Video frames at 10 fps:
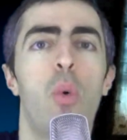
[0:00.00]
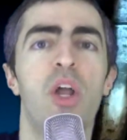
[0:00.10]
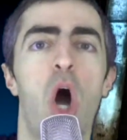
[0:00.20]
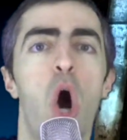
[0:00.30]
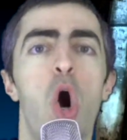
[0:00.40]

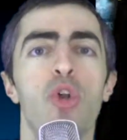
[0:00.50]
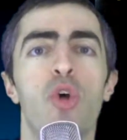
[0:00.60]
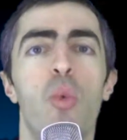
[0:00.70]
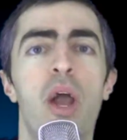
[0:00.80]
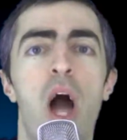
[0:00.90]
going all
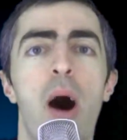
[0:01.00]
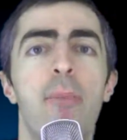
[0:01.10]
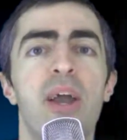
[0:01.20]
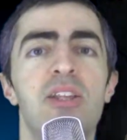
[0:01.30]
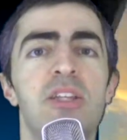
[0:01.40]
the way
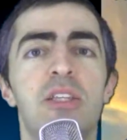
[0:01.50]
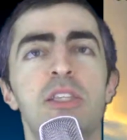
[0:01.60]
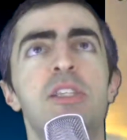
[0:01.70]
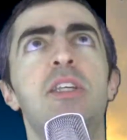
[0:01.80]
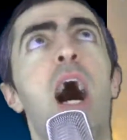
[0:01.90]
up into
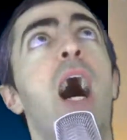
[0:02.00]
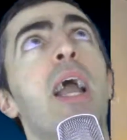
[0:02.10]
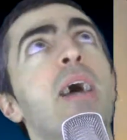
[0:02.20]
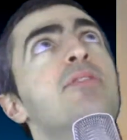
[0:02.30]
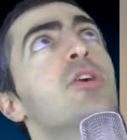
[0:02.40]
the
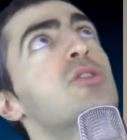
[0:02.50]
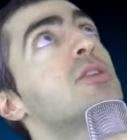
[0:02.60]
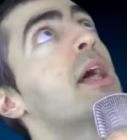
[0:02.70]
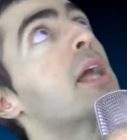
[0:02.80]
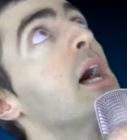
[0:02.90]
sky, and there's
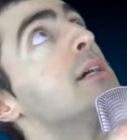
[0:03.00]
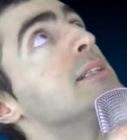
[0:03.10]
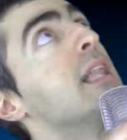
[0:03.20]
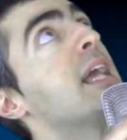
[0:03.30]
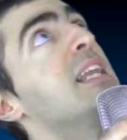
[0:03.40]
like
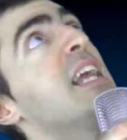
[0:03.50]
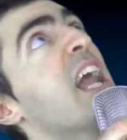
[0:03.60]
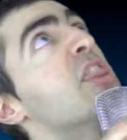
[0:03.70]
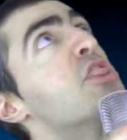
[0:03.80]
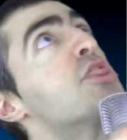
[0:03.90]

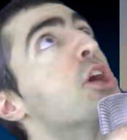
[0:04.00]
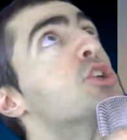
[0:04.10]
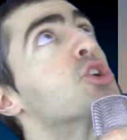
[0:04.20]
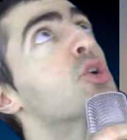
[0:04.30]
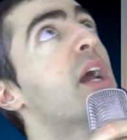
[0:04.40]
lightning and
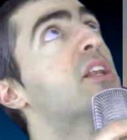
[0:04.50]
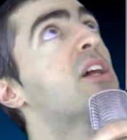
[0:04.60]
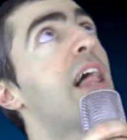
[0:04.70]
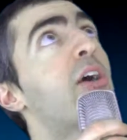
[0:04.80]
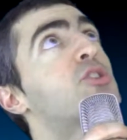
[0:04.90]
thunder and
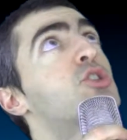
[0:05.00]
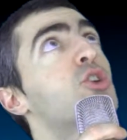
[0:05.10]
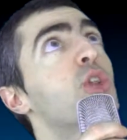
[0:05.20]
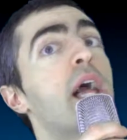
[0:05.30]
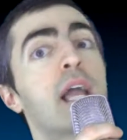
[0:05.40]
clouds, and
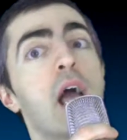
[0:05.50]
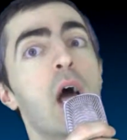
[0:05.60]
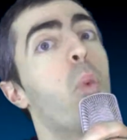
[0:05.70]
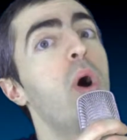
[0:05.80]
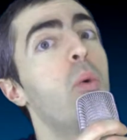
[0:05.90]
you're like,
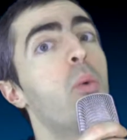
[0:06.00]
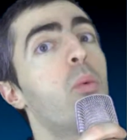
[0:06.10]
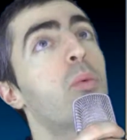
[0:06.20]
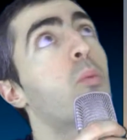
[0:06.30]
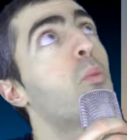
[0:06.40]
what,
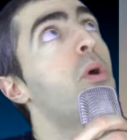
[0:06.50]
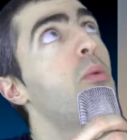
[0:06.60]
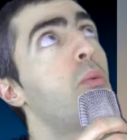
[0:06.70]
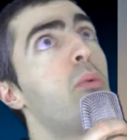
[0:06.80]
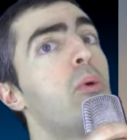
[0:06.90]
what,
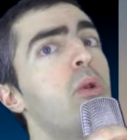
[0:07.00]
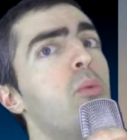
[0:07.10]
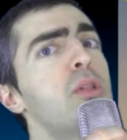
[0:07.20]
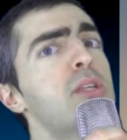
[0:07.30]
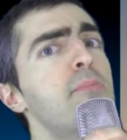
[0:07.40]
what,
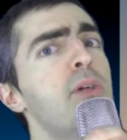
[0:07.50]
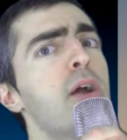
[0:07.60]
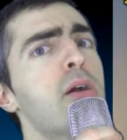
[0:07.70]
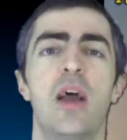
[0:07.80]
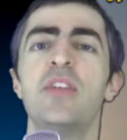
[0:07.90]
what's up
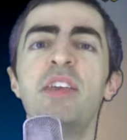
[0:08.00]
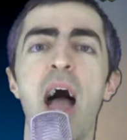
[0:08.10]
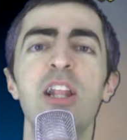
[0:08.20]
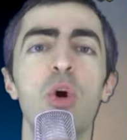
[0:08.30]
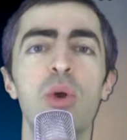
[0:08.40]
there? And then
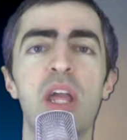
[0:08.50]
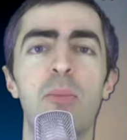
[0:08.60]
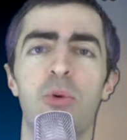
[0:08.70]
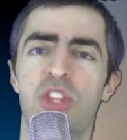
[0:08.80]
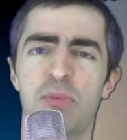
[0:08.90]

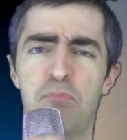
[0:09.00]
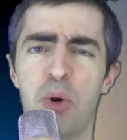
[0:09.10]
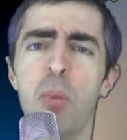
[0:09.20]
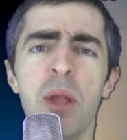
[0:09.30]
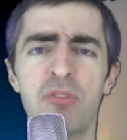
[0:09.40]
Elohim with this
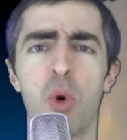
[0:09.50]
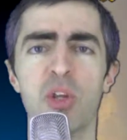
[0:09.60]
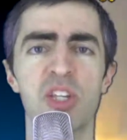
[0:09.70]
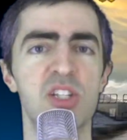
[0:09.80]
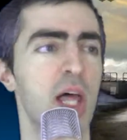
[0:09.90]
booming
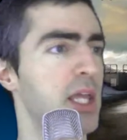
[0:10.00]
voice is